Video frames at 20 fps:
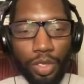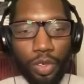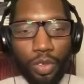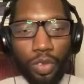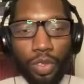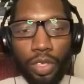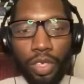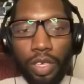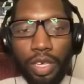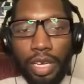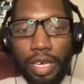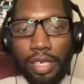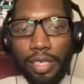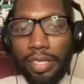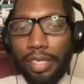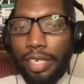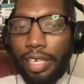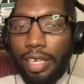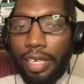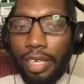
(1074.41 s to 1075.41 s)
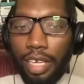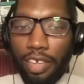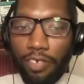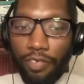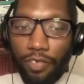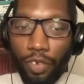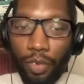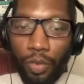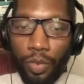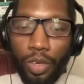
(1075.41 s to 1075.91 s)
Or you got to stay late
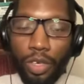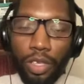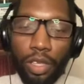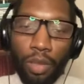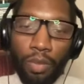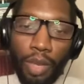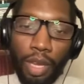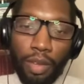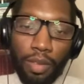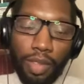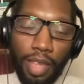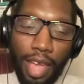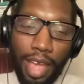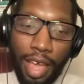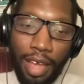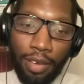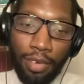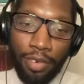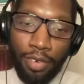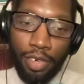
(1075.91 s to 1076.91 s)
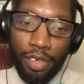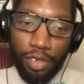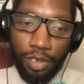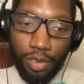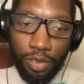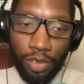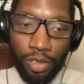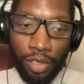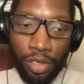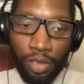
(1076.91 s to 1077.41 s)
for work to make up the hours
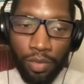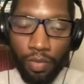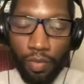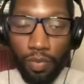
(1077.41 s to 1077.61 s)
or